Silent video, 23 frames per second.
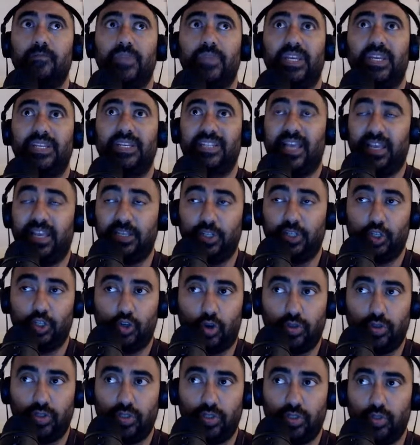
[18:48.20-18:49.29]
He takes
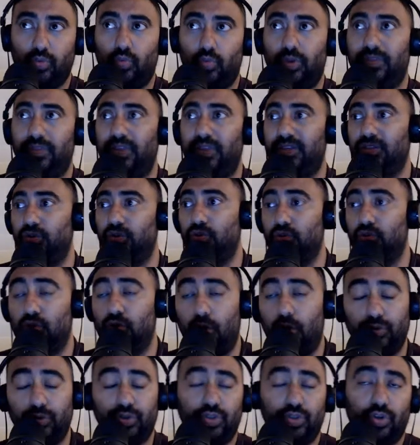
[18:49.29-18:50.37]
shots when there's
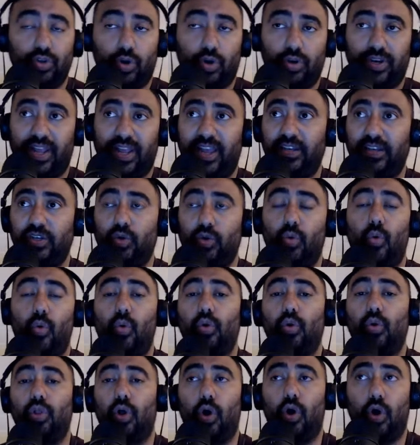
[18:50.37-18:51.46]
no shot at
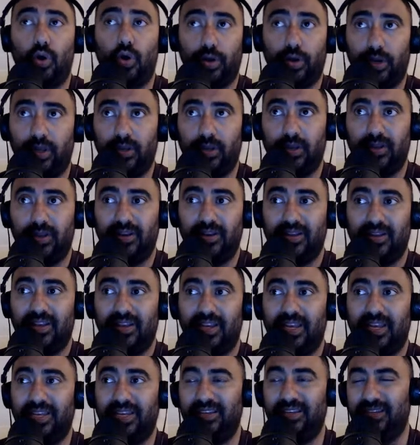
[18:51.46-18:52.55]
all on.
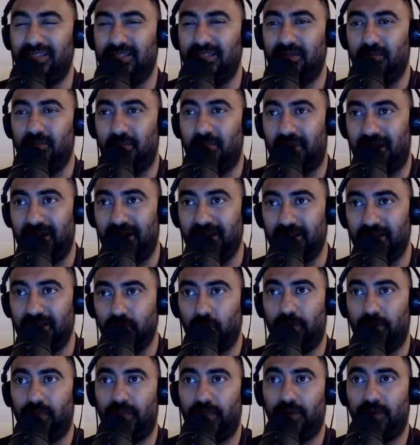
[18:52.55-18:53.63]
He doesn't pass
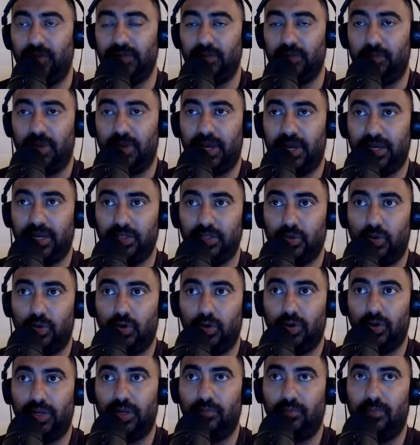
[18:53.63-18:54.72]
when there is a pass
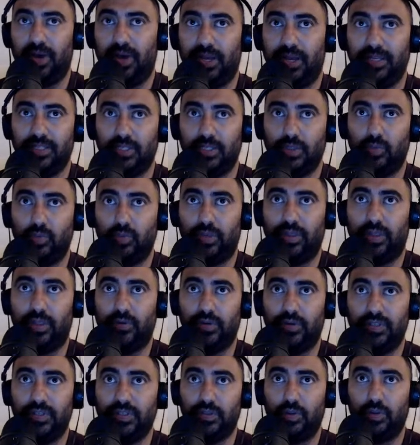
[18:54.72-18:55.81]
on. He passes when there
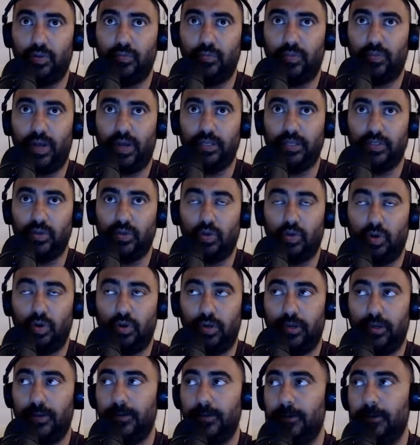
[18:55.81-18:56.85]
is no pass on.